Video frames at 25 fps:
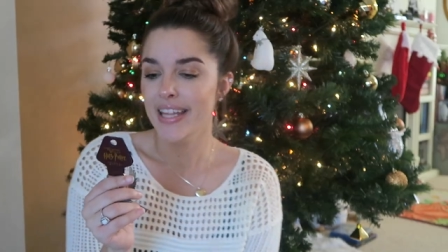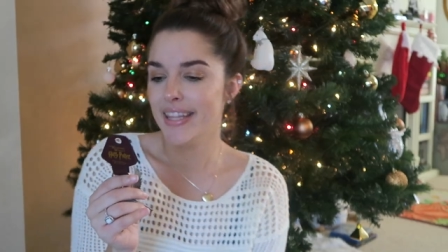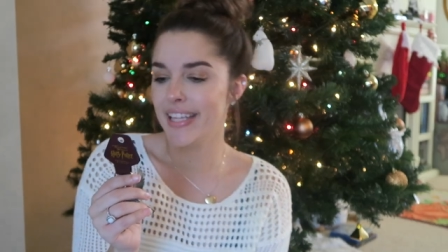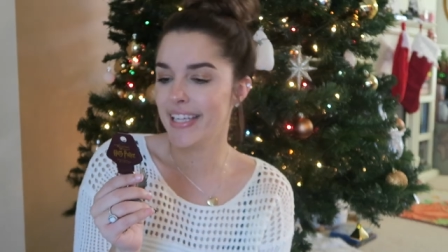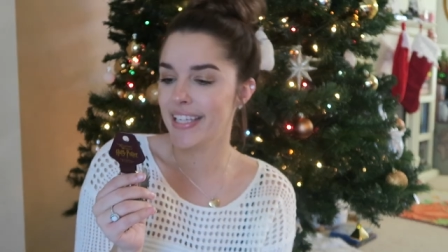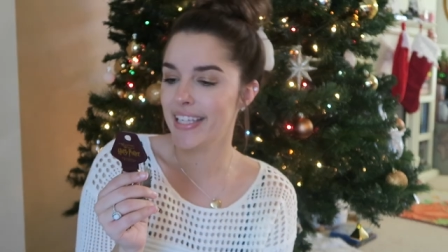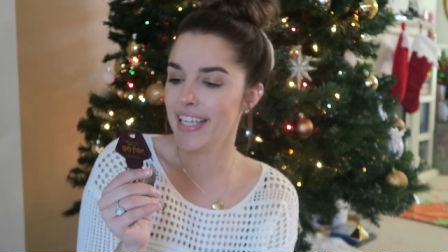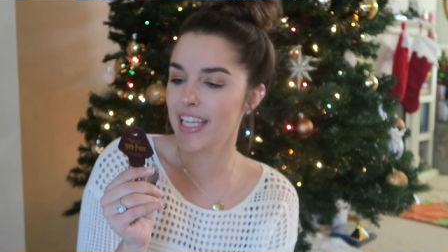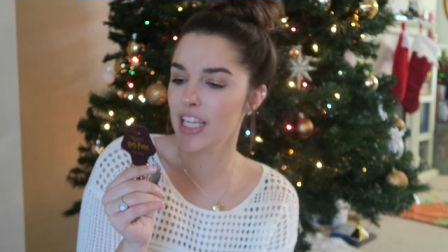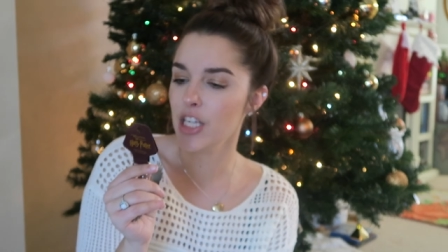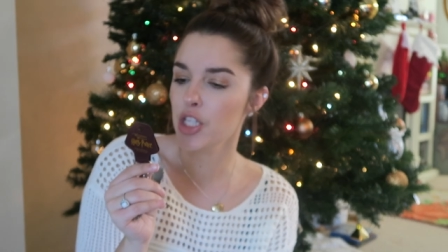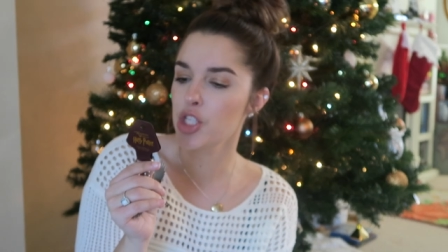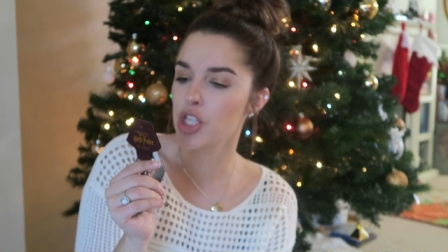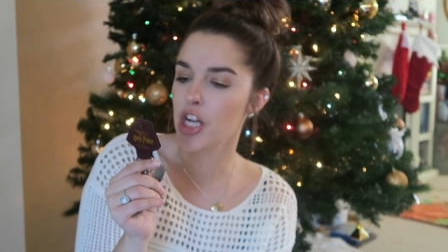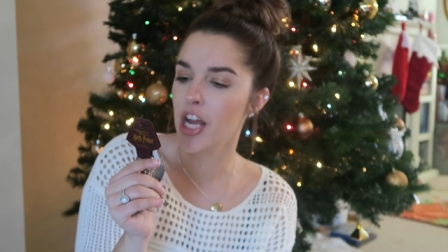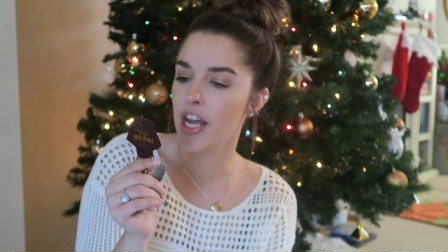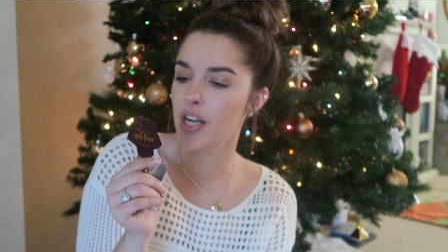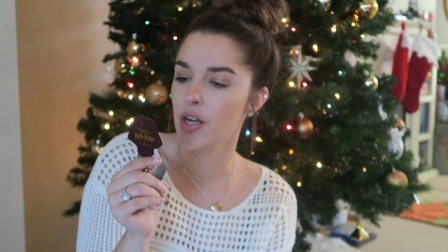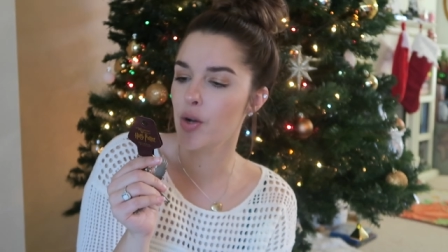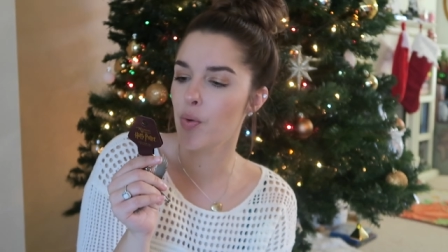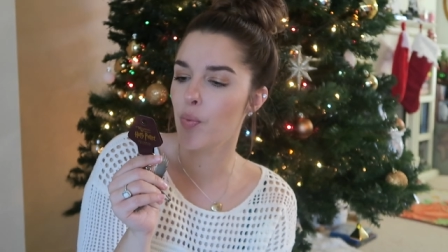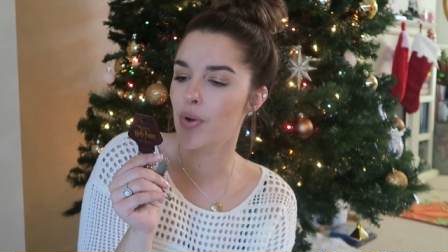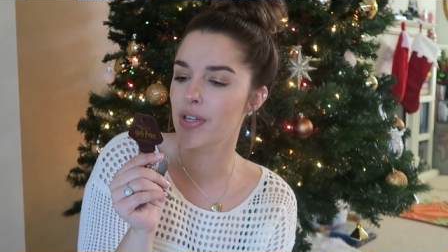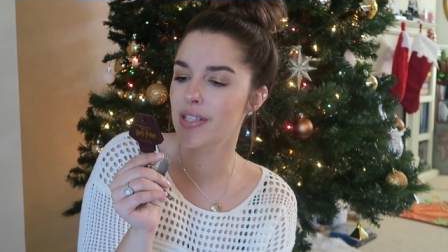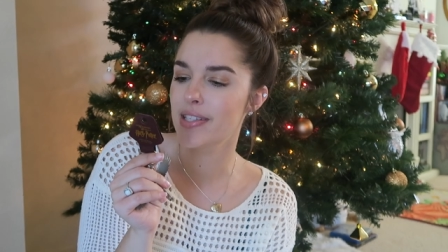The
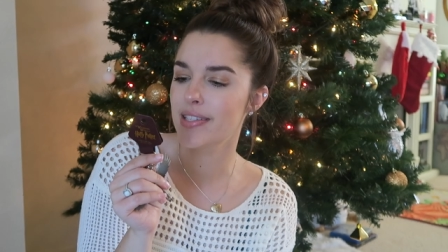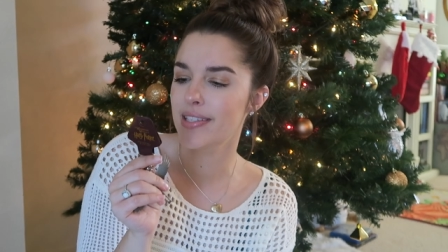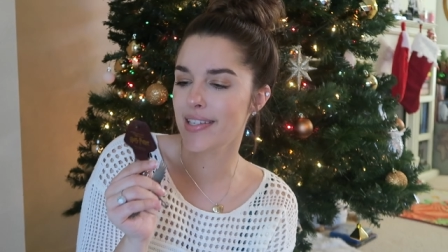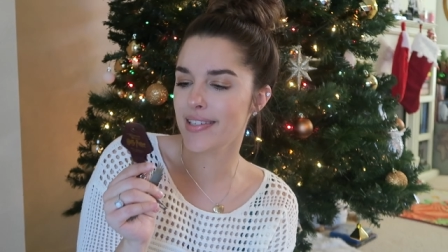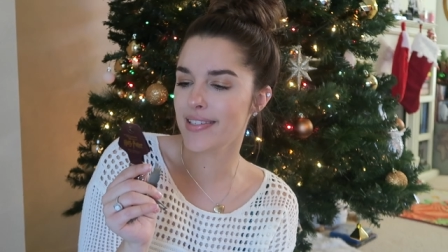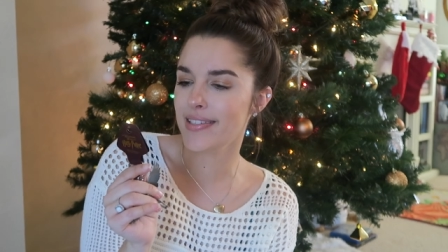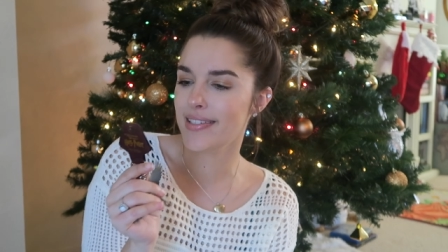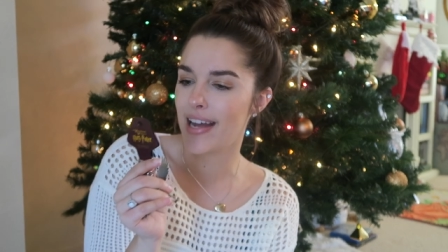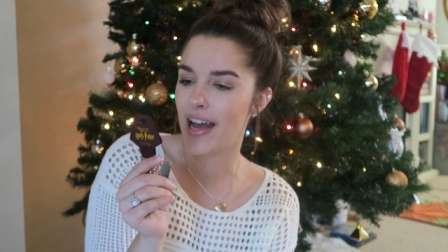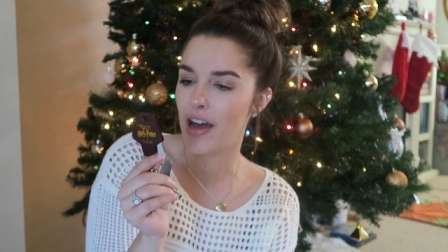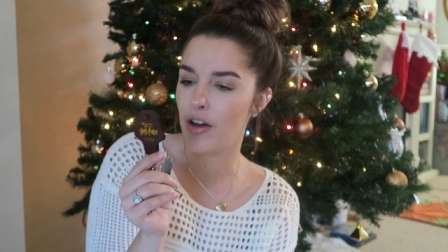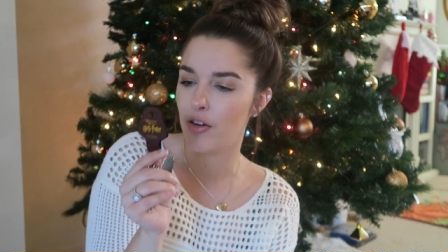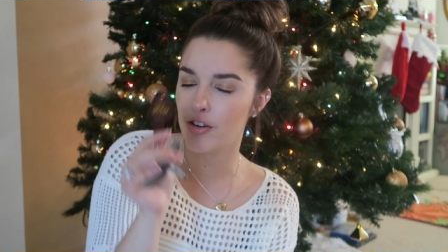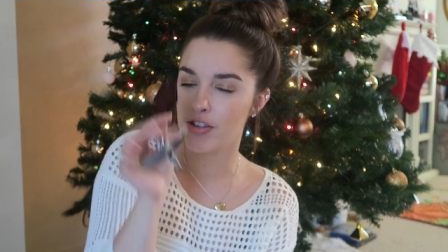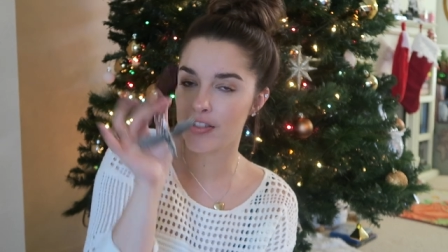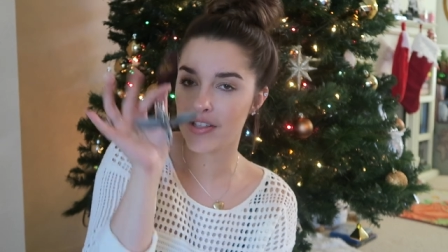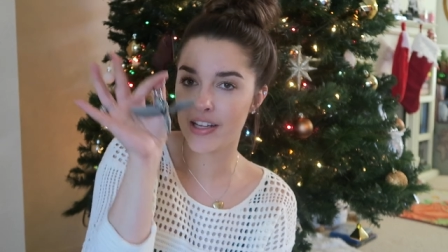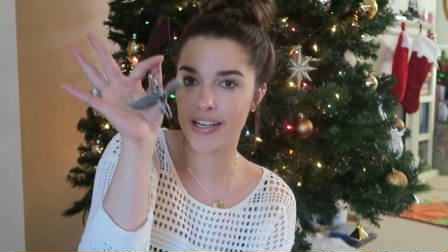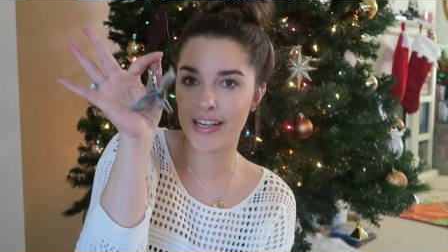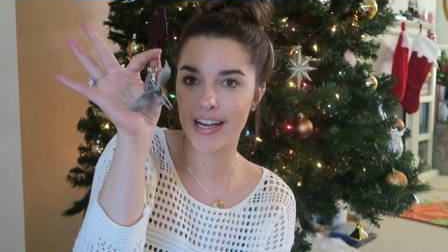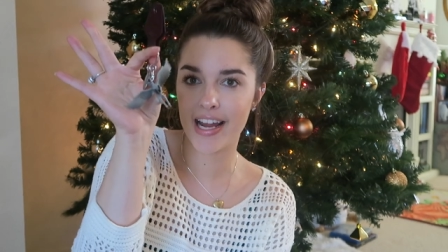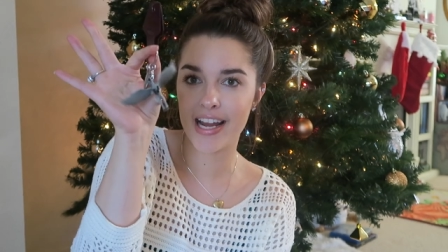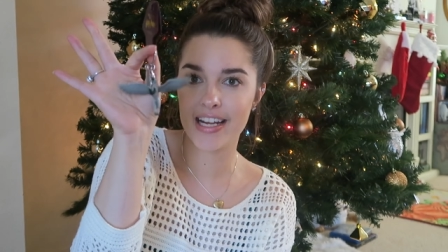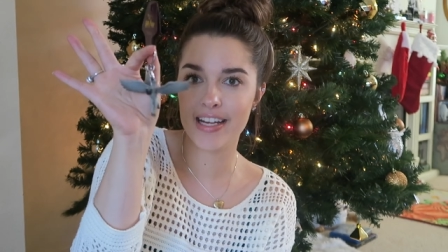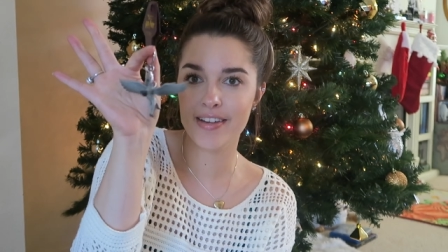keychain was
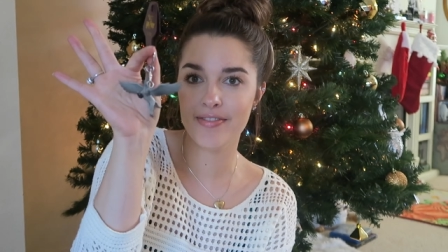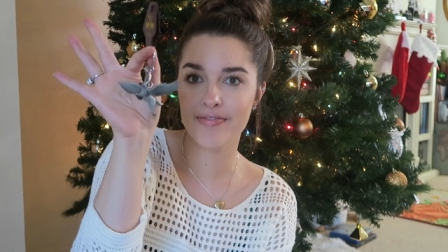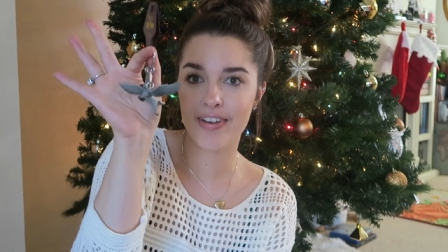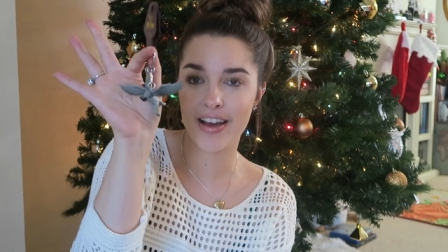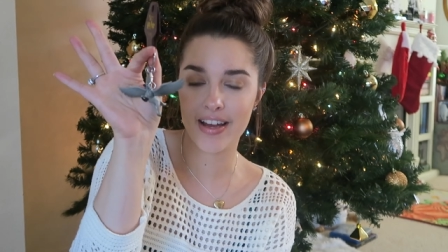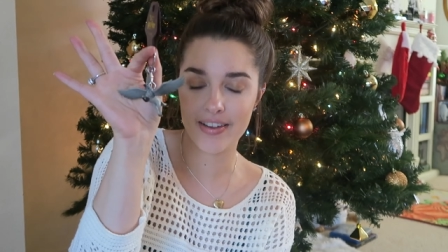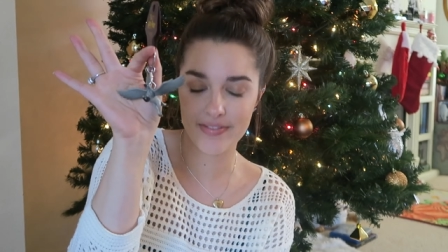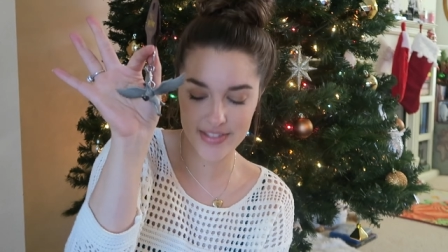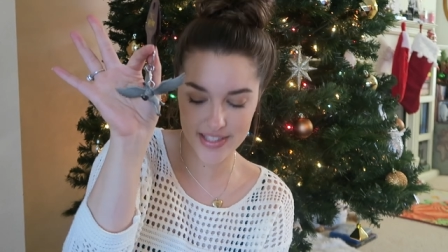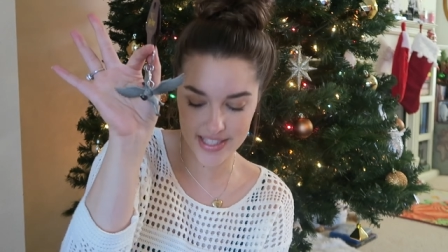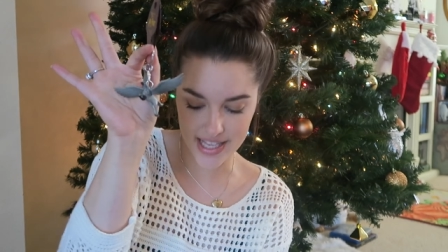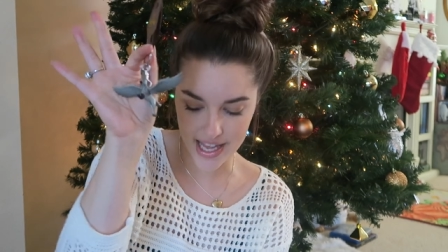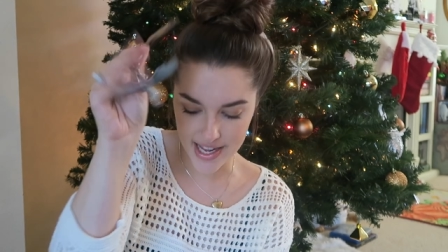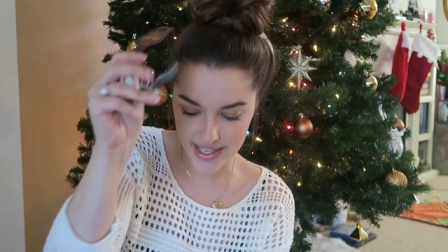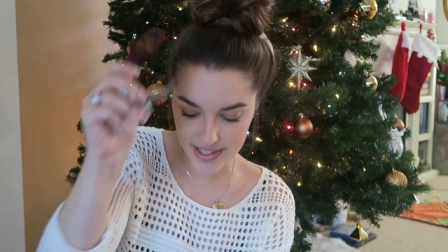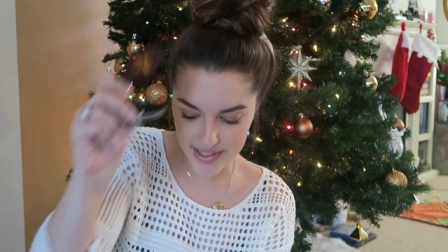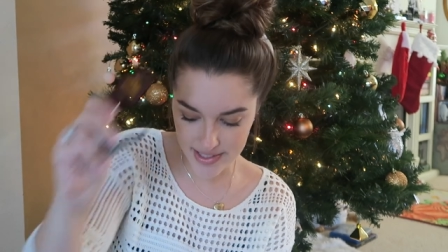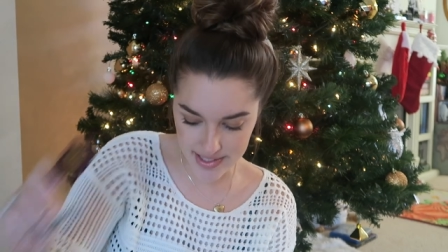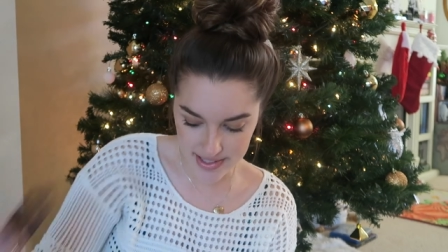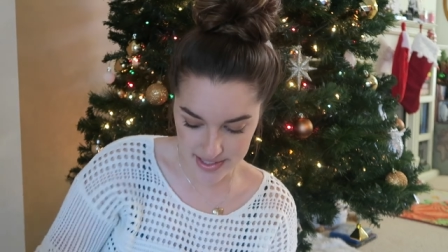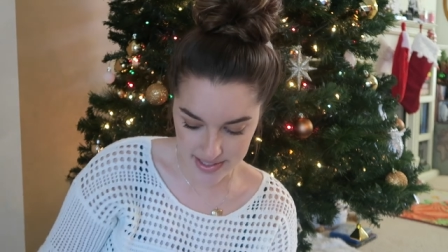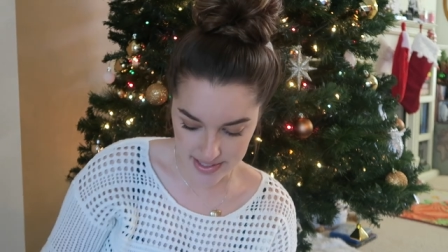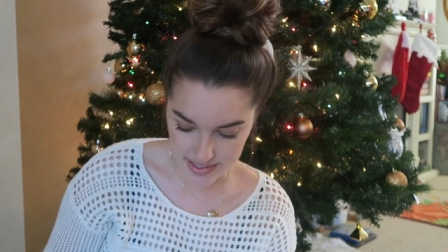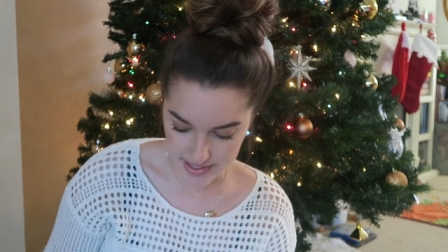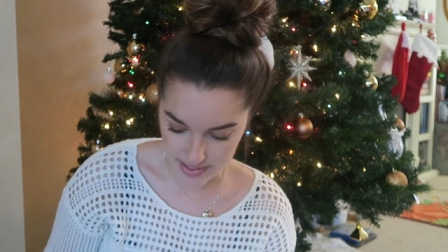
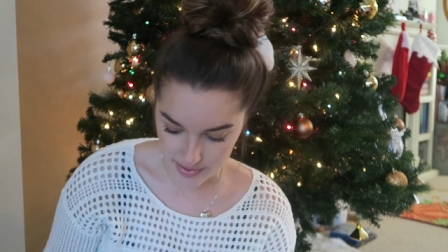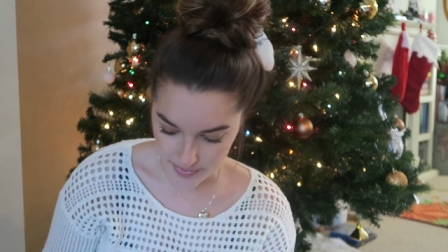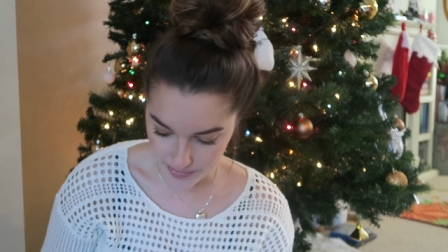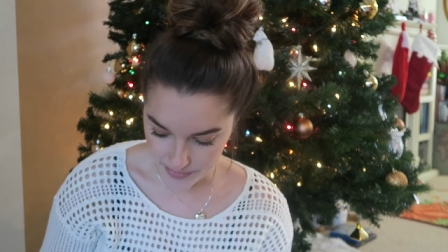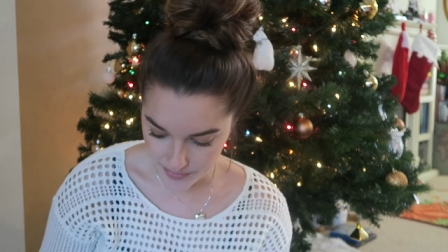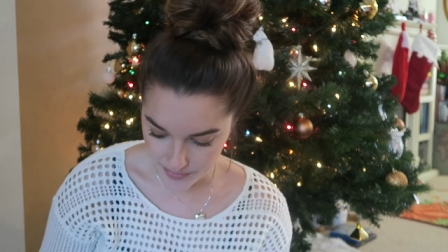$6.95.